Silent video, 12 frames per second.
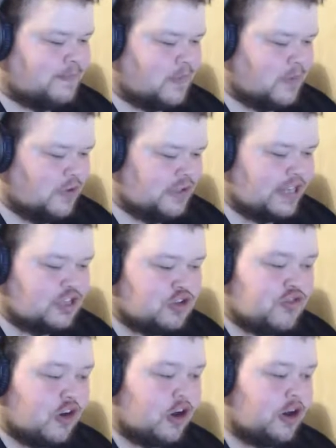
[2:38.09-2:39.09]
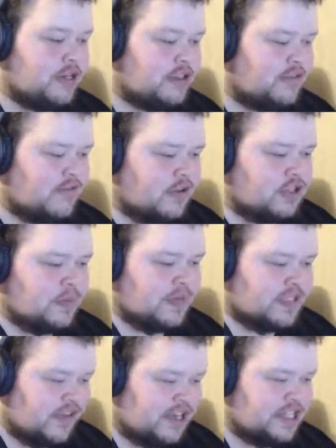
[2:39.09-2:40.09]
so it's not too far into the future, but it's
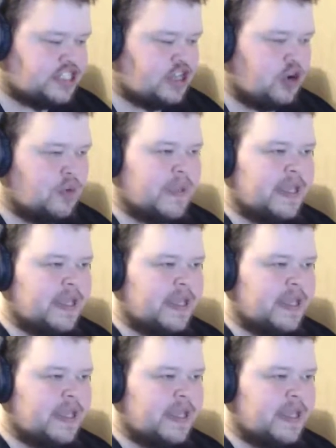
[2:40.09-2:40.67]
very dystopian.